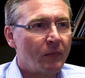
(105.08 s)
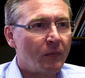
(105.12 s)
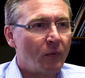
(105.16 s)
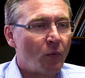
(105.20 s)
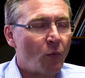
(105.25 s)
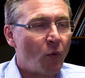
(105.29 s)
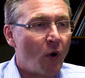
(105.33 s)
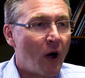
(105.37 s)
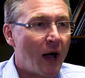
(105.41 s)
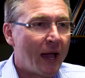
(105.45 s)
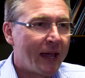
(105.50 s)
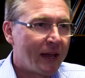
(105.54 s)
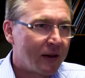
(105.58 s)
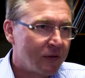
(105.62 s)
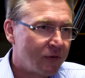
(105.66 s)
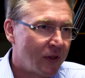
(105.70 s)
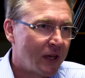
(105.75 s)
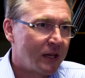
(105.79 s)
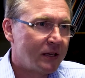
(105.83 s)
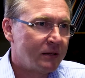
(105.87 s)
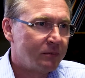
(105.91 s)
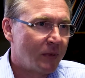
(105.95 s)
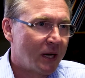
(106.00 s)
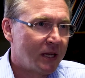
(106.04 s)
Why have
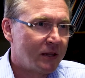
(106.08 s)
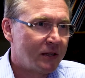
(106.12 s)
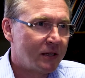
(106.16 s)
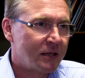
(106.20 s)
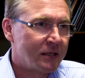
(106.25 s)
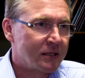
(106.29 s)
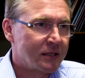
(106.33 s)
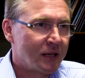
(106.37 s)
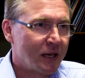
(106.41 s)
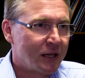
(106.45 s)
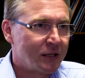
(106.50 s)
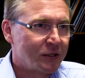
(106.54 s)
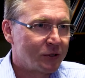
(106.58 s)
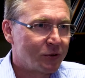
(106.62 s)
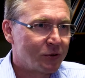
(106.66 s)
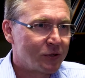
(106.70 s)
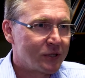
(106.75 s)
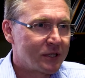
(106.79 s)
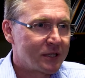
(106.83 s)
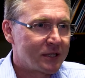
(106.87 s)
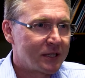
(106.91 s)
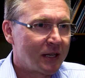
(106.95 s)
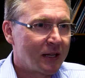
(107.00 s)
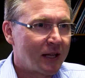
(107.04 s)
they made the design
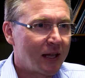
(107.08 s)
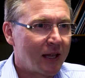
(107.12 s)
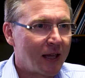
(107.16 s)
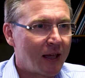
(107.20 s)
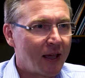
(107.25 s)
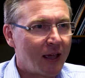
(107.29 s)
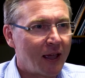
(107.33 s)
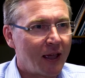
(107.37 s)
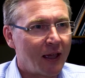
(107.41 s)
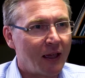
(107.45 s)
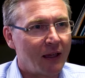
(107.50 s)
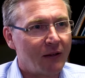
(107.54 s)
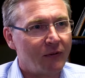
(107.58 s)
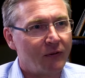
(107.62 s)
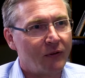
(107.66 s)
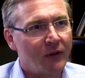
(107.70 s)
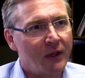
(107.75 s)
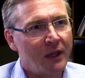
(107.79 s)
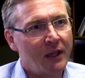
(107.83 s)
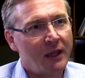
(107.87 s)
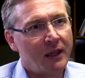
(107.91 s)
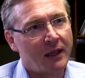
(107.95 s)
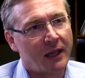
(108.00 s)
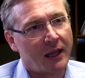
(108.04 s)
choices that they have?
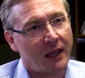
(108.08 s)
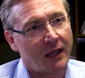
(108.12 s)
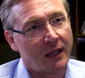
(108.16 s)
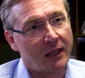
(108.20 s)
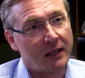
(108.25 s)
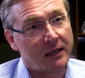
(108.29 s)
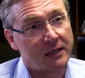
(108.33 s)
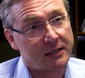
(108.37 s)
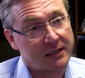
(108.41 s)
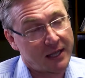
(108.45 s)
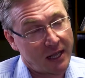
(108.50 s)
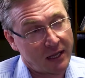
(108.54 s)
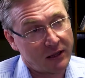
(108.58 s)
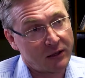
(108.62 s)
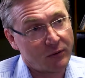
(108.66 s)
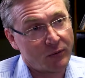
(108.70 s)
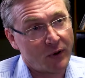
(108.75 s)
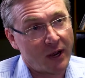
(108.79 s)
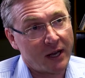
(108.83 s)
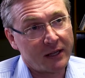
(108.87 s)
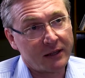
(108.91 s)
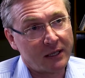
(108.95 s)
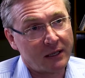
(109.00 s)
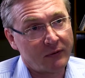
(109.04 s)
Is that the
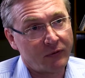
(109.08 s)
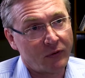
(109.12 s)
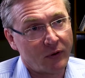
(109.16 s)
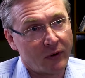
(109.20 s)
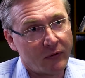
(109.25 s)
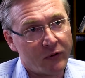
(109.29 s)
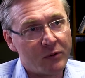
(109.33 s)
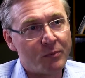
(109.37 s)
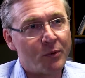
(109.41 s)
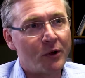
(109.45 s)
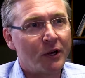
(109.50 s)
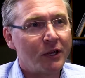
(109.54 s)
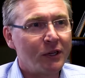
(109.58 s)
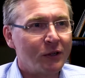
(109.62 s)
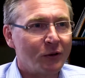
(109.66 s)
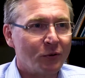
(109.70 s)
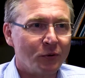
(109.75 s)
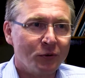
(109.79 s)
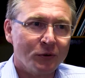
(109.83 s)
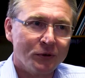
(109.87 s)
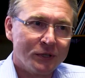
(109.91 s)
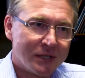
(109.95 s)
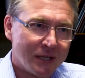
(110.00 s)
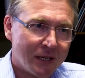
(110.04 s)
right thing for everybody,
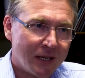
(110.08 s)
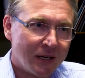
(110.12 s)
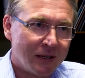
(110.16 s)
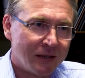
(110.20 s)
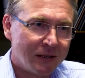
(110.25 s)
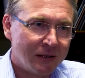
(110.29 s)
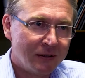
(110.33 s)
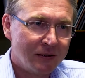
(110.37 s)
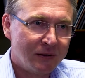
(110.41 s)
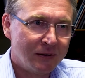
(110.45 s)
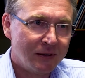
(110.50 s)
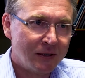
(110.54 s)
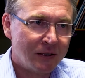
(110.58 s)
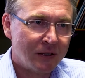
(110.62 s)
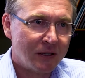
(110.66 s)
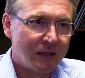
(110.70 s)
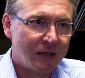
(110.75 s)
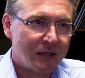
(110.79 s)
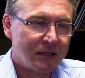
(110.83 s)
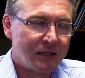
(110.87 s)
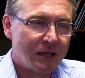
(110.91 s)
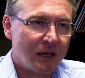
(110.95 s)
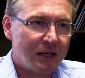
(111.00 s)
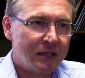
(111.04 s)
or is there
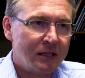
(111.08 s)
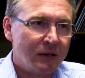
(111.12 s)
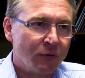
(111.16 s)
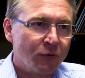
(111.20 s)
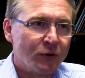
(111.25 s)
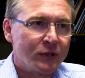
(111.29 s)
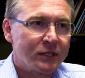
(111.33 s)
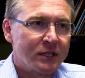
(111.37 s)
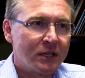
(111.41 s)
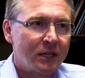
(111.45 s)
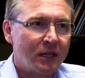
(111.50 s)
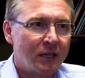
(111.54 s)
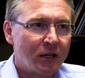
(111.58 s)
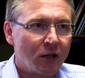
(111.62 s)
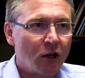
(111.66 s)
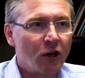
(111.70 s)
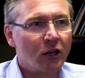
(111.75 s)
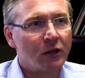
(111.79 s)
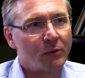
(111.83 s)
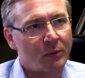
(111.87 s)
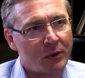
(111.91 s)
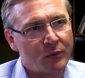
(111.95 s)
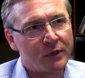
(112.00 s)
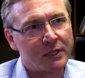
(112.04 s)
a difference in the
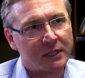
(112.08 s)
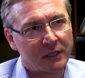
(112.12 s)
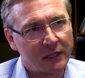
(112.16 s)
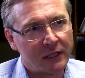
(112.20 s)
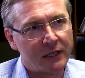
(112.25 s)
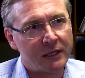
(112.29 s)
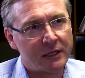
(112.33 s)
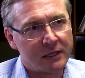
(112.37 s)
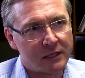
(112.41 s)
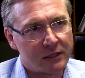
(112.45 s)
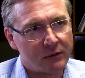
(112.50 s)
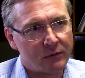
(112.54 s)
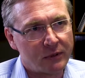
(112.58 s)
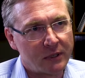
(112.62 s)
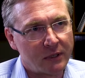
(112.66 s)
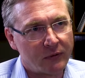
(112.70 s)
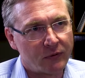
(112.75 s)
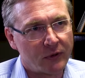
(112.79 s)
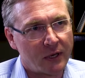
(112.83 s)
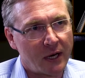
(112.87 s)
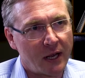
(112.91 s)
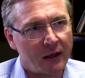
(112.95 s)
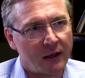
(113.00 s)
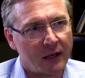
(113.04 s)
economy which leads to a
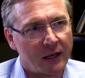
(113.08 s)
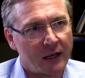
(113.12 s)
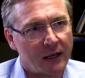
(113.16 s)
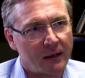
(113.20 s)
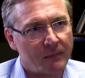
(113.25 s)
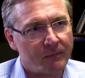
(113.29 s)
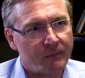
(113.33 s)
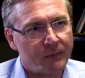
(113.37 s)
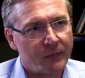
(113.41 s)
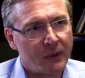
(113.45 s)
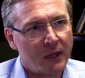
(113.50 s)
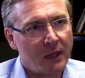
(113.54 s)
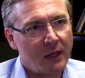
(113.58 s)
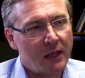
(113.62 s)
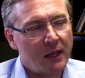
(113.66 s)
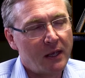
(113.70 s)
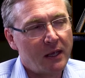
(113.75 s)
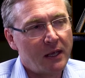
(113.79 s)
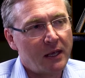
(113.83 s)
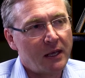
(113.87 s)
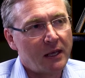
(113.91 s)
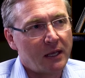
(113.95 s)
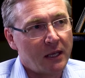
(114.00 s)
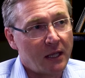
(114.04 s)
different outcome?
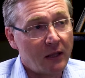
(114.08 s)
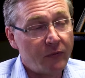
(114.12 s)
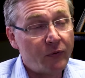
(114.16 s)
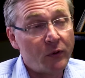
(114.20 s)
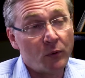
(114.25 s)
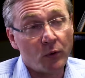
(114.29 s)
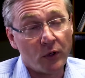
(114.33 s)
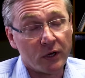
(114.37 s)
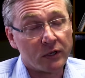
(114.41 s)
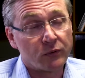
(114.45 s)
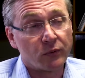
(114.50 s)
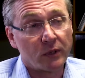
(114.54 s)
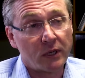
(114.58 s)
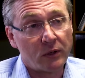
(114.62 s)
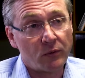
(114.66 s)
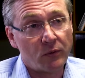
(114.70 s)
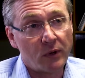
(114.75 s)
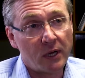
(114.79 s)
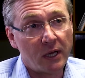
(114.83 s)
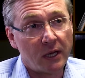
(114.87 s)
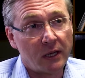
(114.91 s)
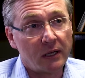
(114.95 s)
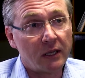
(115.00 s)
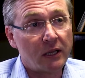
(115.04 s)
If it works really
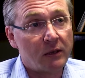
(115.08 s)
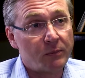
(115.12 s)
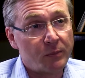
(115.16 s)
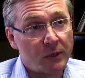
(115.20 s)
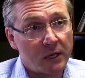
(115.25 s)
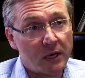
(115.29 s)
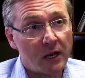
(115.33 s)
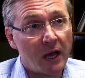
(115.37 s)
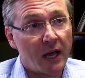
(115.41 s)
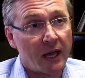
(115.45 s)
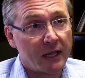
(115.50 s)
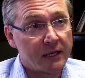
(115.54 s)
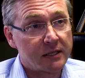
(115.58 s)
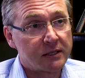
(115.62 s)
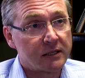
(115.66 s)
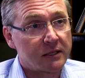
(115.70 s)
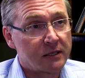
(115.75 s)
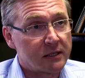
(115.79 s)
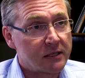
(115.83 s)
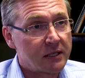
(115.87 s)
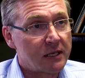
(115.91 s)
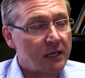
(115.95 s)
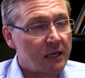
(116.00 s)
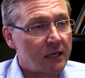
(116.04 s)
well, it'd be nice to
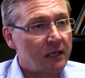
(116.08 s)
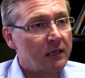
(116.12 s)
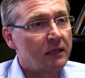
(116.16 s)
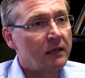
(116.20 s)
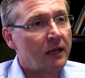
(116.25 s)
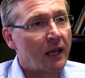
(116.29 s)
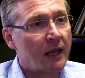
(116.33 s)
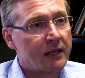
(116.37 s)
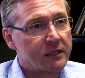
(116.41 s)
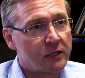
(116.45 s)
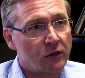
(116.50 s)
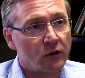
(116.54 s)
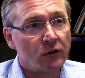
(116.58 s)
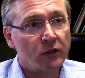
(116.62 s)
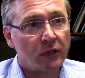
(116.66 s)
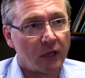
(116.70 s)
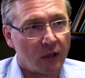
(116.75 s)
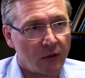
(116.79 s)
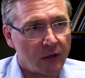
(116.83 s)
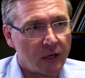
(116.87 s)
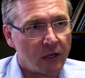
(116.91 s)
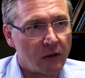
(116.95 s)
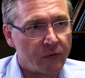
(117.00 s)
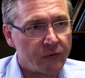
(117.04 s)
see it as an
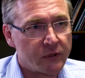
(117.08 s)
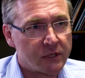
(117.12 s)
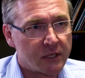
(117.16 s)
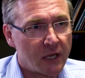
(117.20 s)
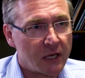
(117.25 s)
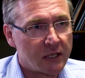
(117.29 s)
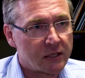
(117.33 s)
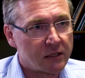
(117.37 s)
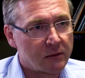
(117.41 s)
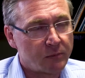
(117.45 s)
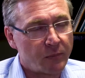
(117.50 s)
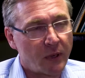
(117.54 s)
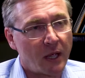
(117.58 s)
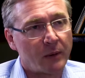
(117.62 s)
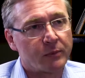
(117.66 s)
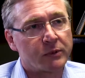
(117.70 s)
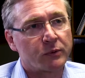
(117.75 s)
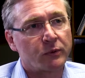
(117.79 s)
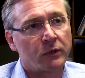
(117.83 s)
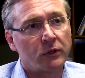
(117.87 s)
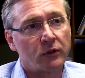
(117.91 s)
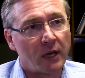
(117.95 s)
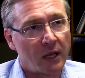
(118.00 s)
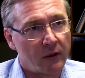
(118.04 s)
ongoing conversation. Perhaps
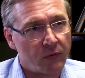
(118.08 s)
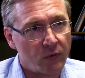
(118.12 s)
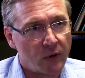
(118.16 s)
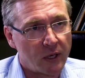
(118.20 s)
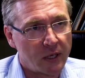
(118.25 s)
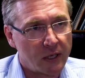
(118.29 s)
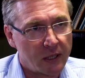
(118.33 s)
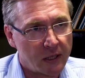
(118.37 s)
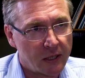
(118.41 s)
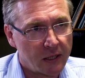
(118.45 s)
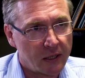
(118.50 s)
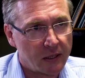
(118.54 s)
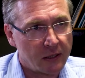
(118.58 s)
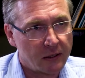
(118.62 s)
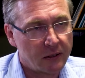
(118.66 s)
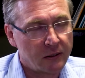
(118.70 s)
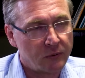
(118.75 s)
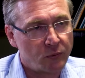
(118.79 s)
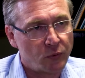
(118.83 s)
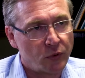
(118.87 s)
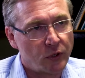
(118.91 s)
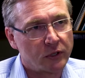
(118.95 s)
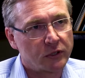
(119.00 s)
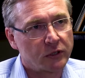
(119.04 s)
we could have regular
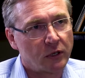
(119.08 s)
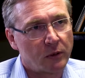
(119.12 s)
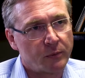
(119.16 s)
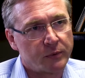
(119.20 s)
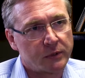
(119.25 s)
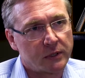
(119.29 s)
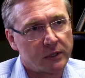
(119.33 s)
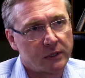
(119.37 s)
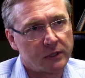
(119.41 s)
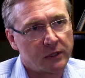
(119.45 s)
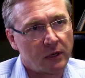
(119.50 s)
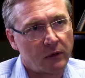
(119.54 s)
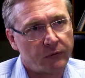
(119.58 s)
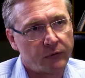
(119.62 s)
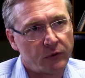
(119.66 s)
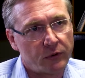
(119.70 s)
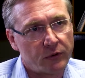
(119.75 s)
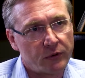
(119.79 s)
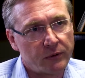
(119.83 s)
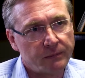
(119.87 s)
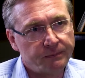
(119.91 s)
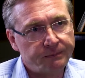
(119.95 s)
workshops and so forth.